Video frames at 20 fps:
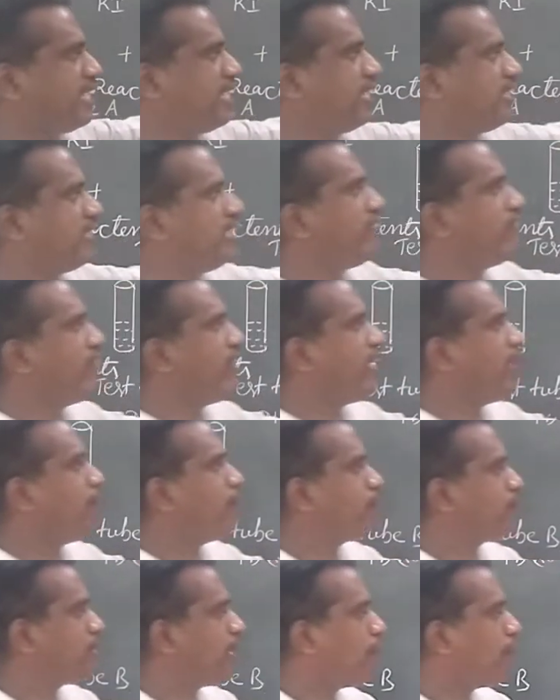that
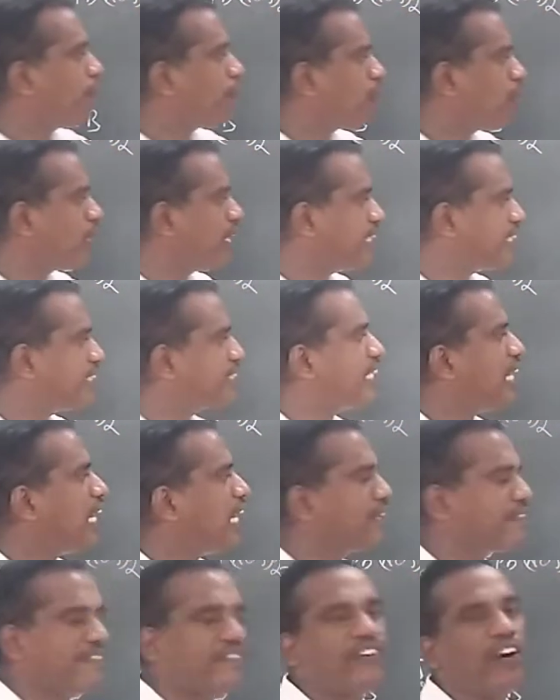when the products
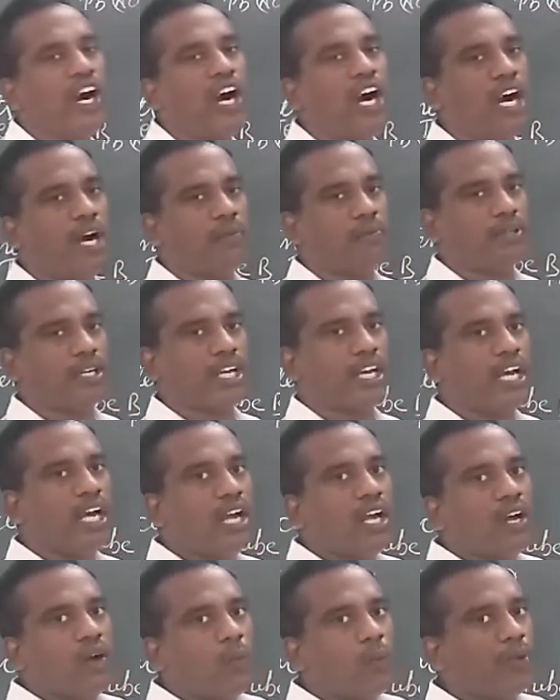are formed,
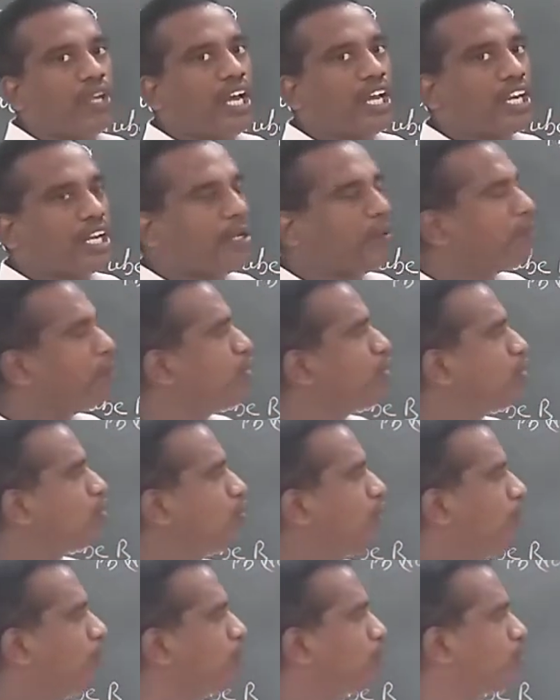we are able to
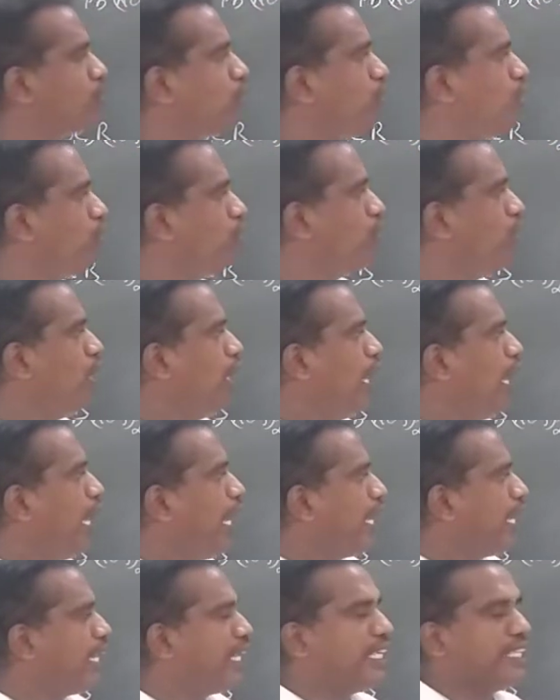observe
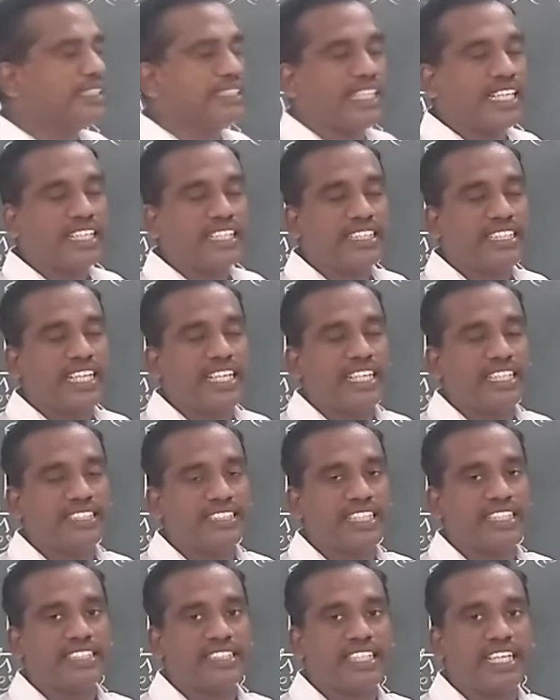that there is
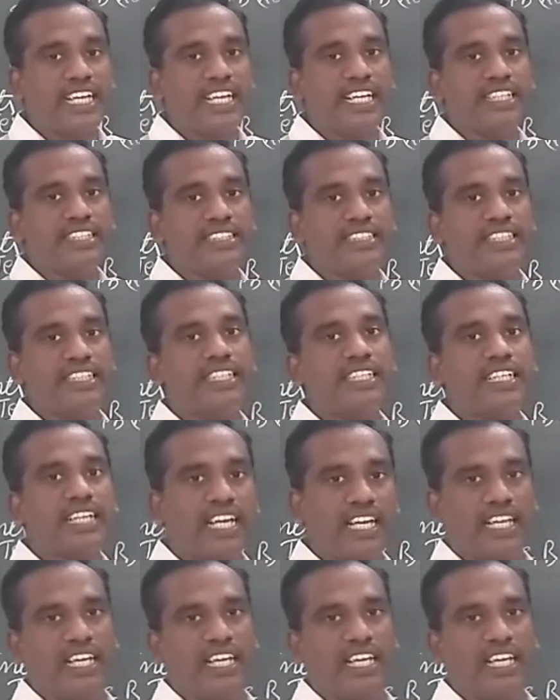a change in